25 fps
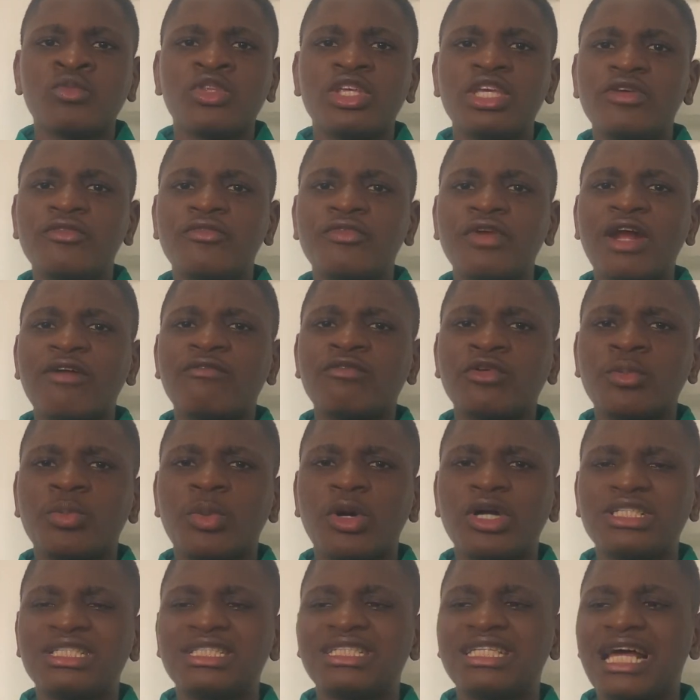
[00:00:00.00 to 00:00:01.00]
If
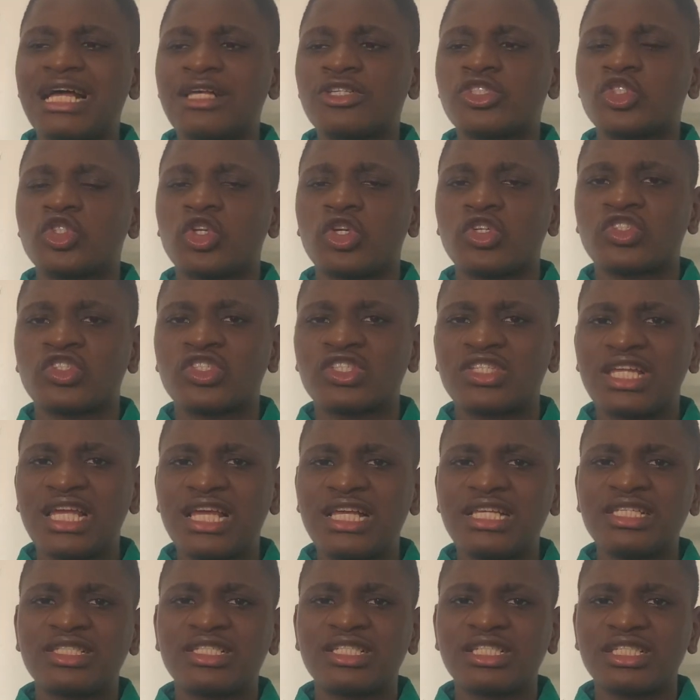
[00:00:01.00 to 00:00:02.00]
everybody now
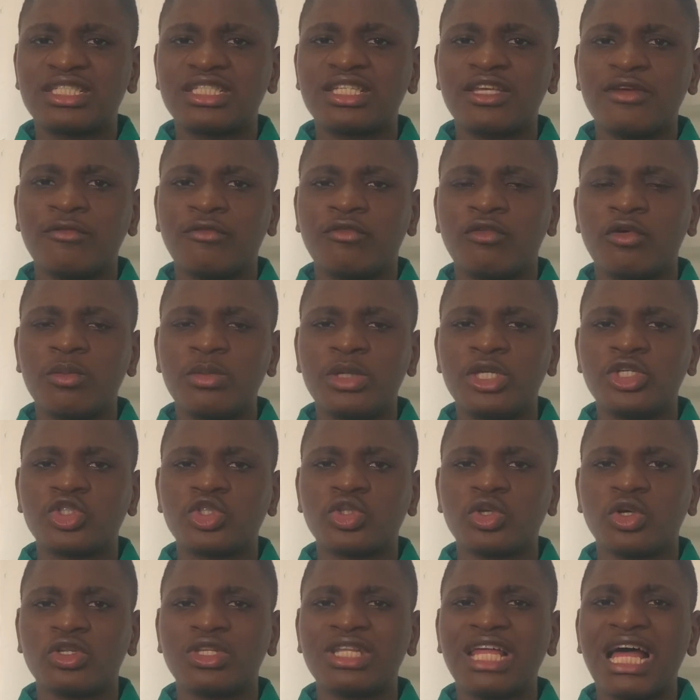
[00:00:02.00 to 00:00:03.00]
sustains this
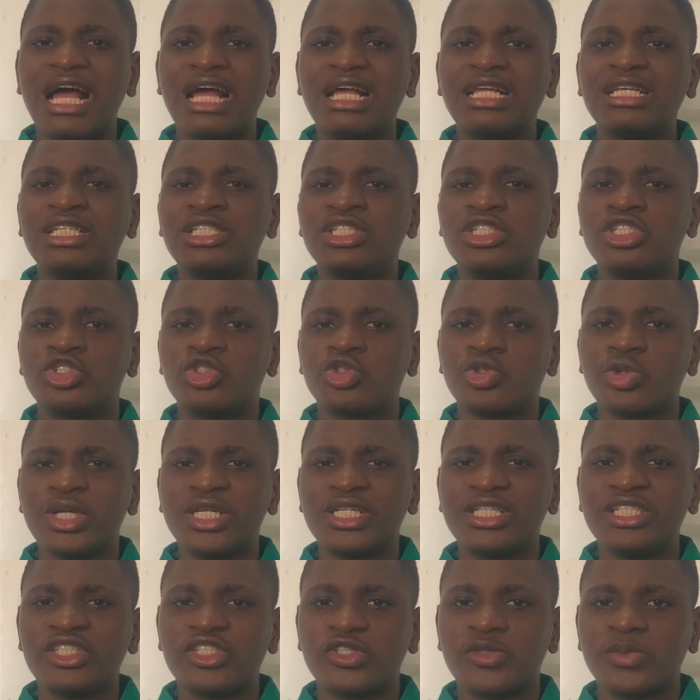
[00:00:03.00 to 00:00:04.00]
information in the
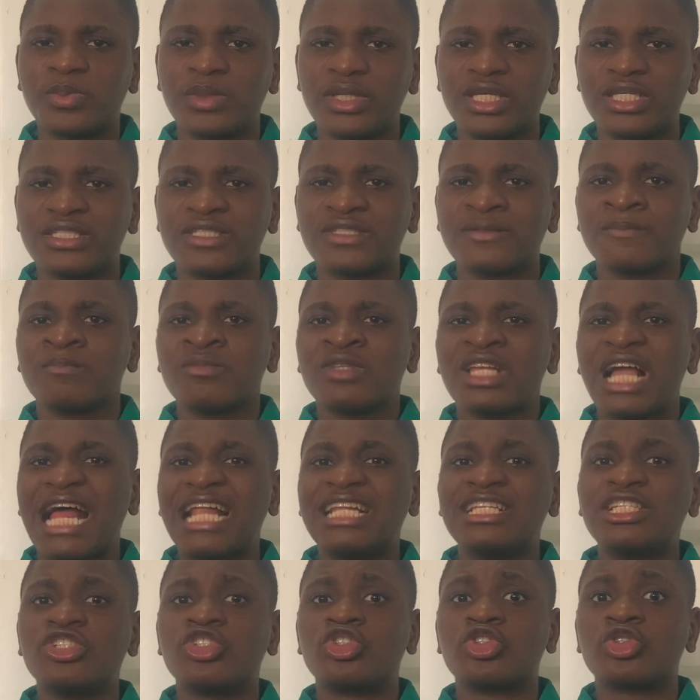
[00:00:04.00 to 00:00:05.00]
trading space
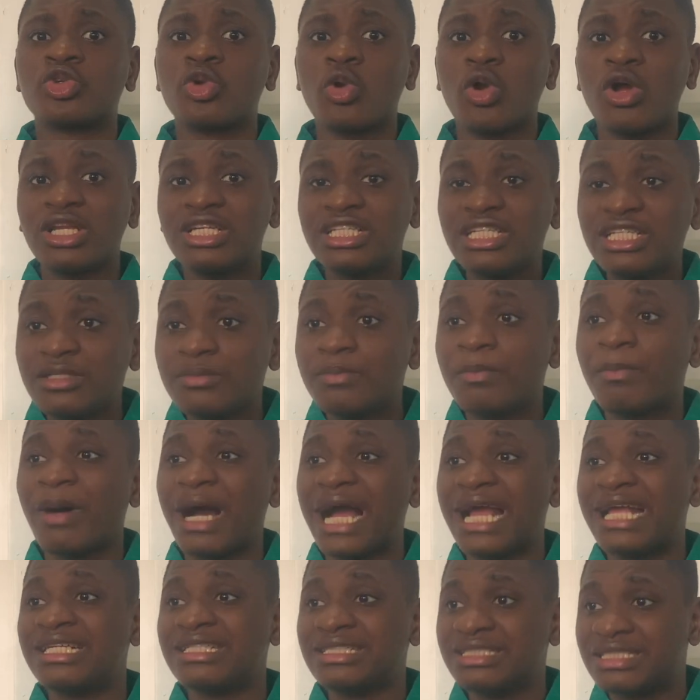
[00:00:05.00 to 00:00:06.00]
and is running
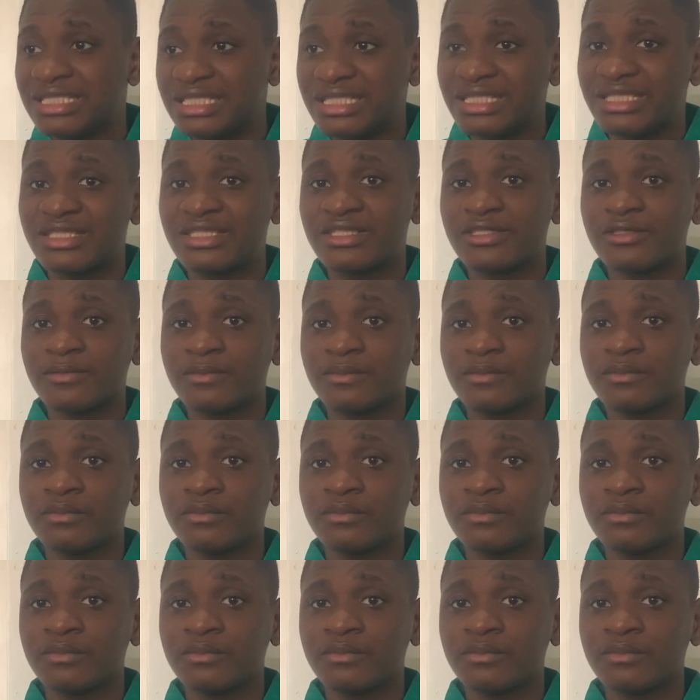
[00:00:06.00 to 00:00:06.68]
by this